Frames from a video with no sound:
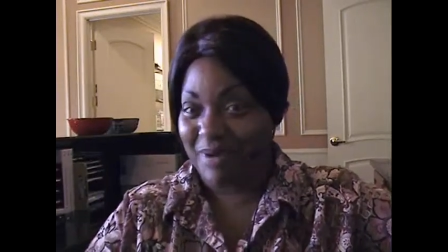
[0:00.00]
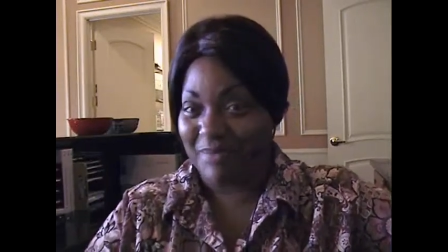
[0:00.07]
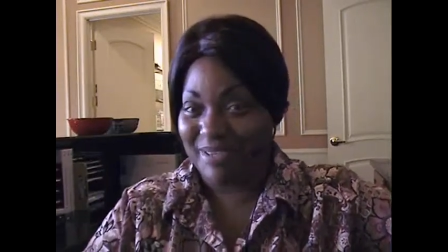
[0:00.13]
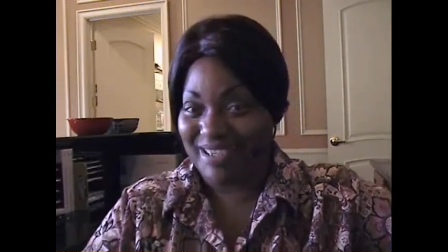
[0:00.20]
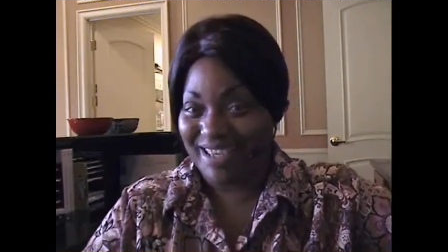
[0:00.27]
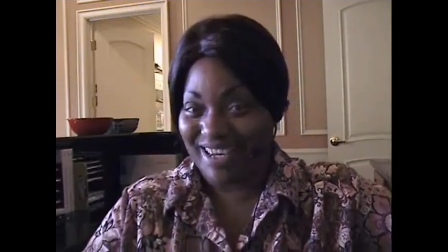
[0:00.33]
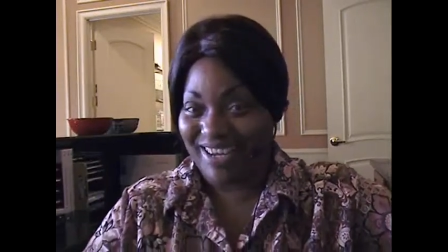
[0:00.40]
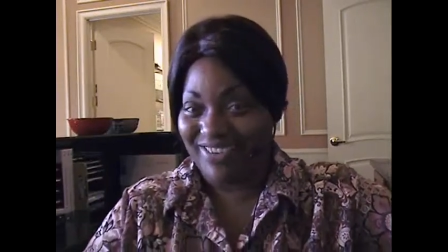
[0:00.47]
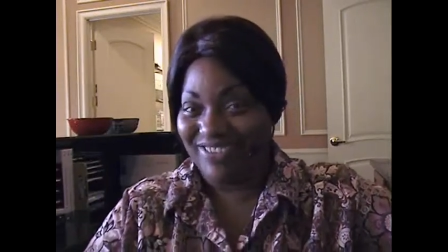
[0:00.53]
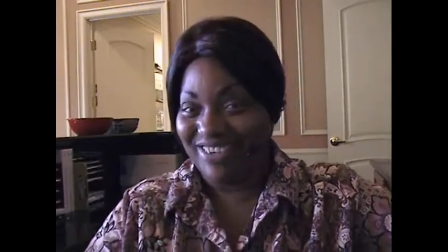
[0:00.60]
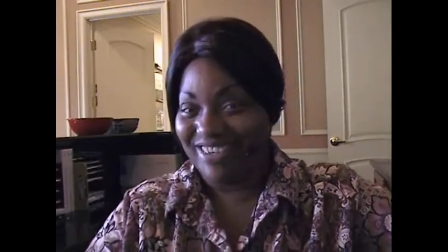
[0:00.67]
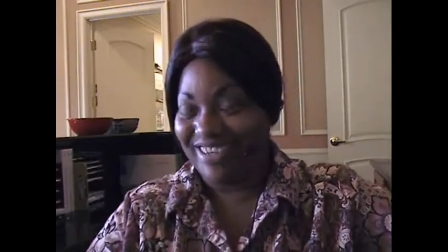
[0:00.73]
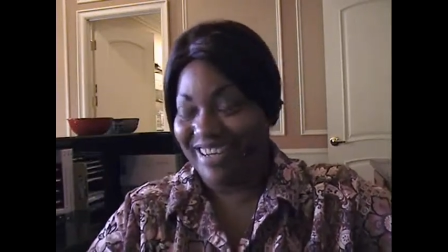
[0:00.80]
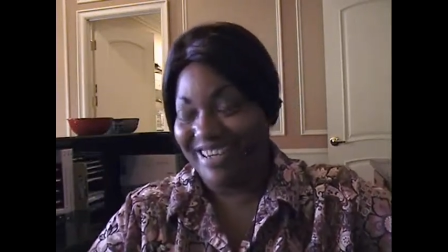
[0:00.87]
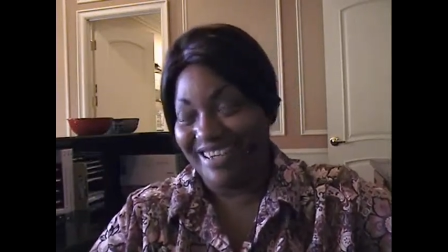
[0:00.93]
Mama said I
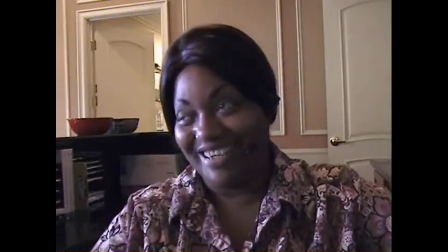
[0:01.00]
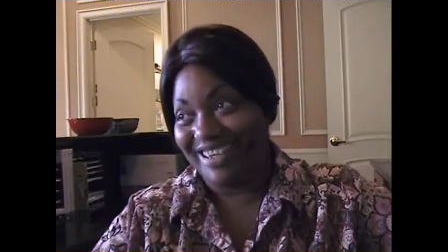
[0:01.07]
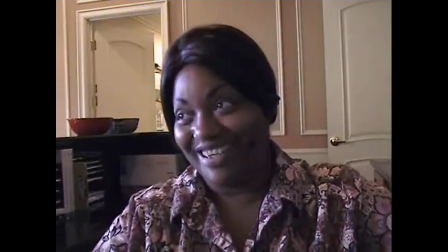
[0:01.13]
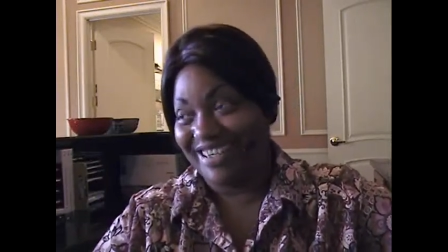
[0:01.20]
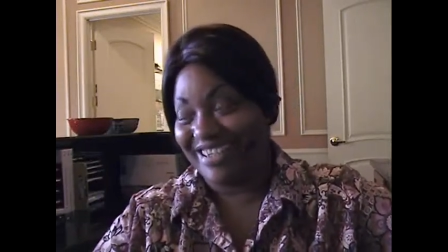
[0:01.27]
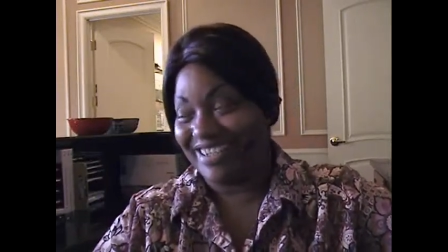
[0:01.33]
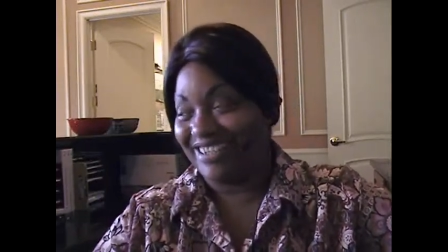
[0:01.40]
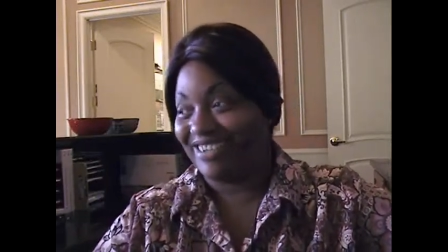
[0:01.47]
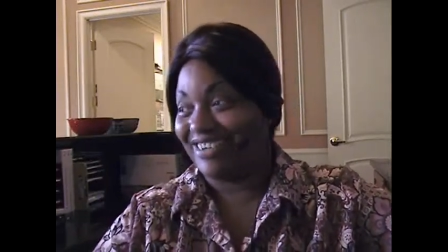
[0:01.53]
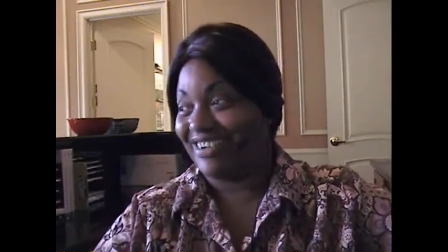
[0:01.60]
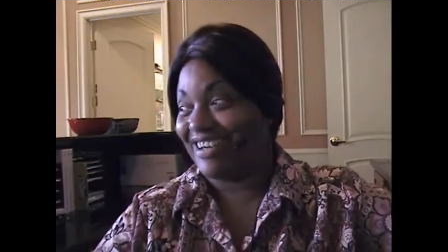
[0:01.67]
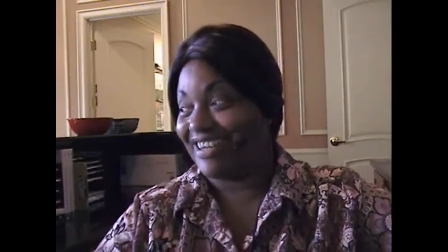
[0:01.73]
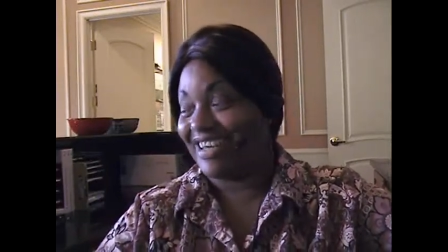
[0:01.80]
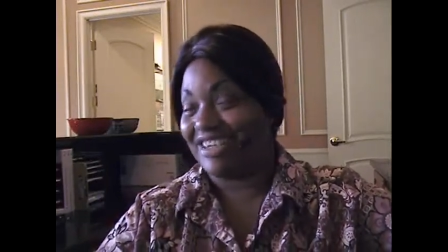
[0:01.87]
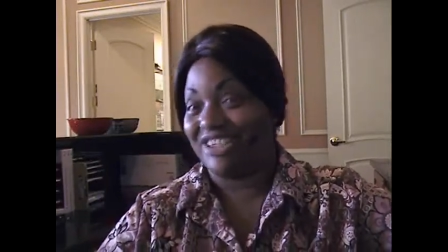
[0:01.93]
would. I didn't listen to her.
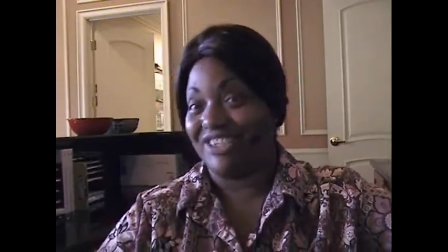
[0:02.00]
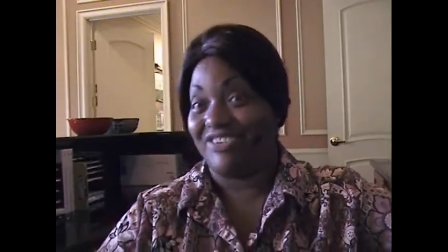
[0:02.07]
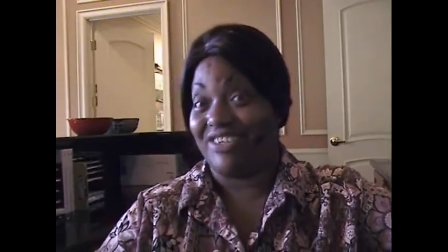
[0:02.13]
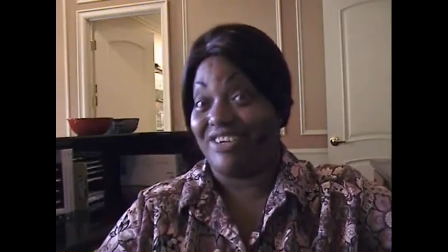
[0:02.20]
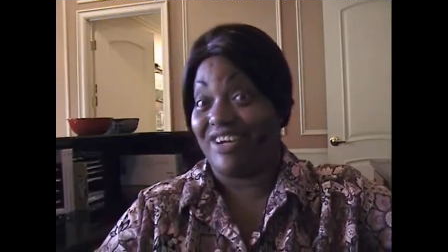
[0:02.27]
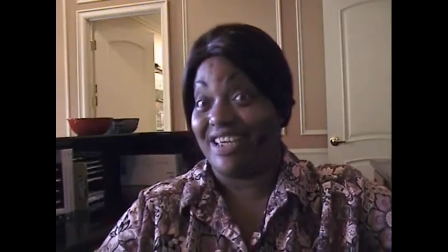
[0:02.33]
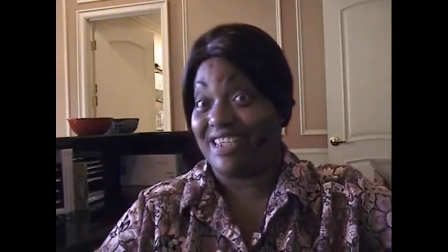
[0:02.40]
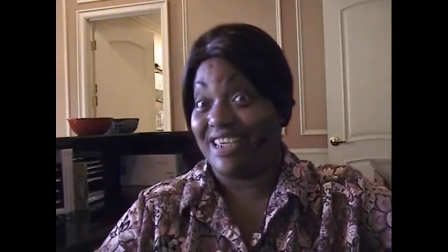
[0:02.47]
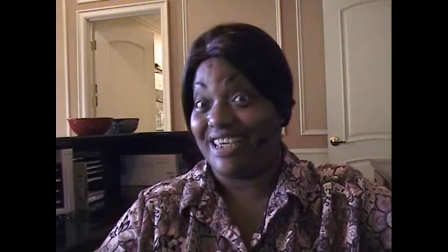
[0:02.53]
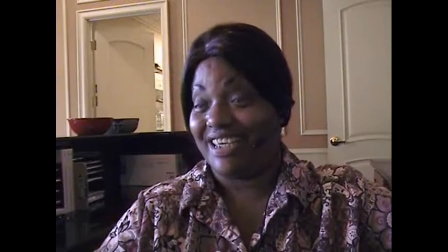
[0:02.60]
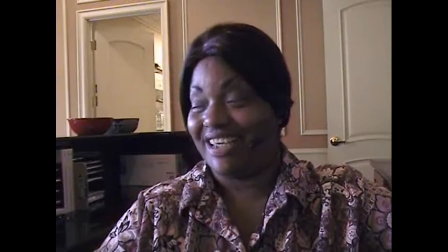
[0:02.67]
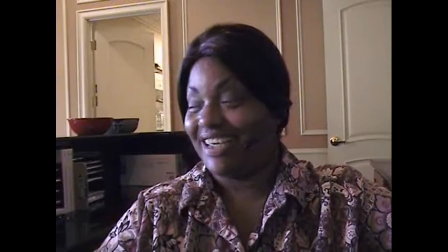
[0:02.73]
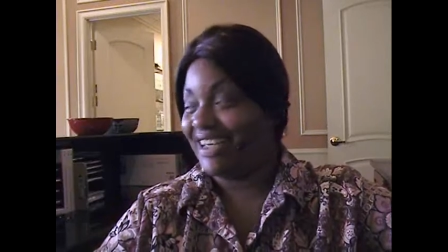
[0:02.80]
I thought she was crazy.